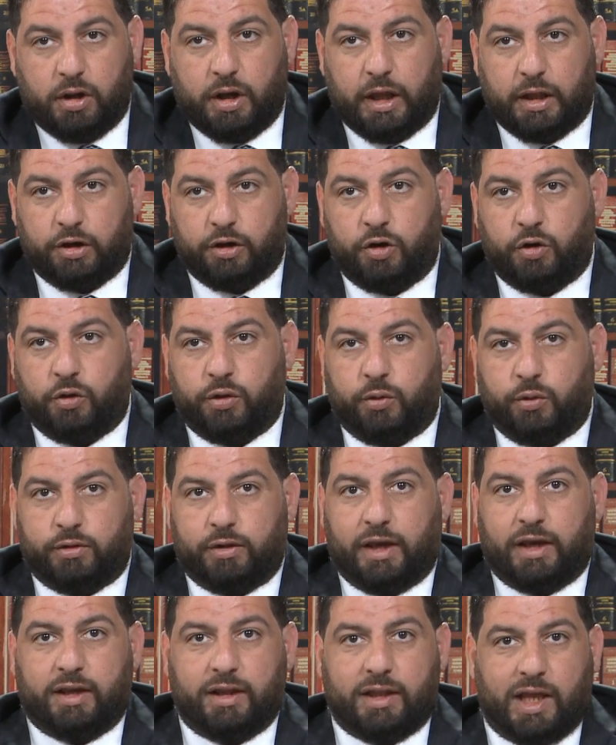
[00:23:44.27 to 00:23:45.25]
And, they were
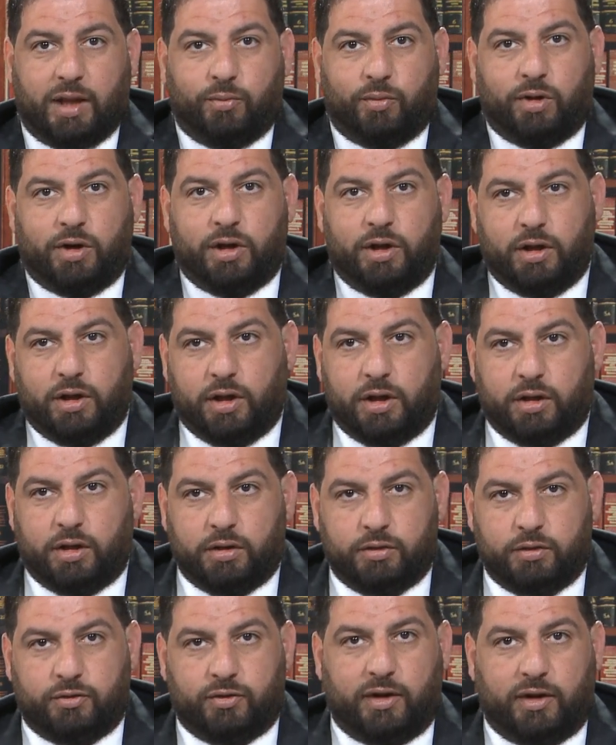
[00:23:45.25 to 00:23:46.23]
taking that money
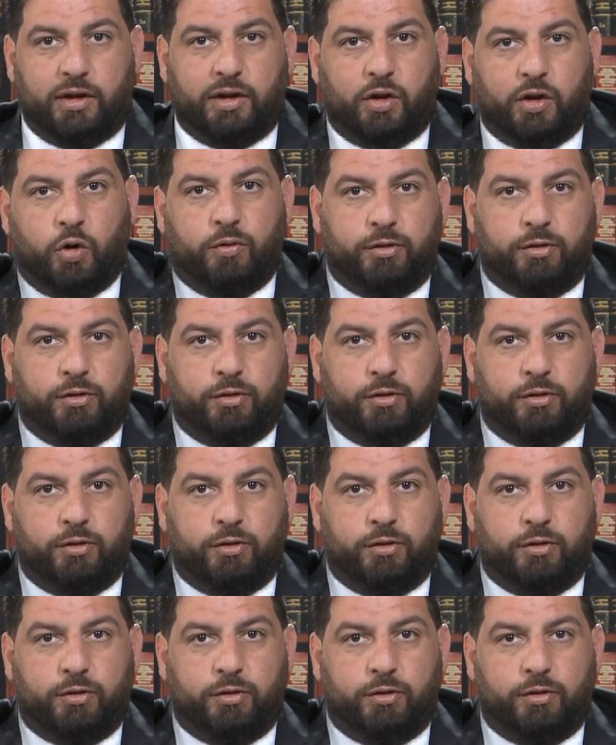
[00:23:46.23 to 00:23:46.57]
and sending it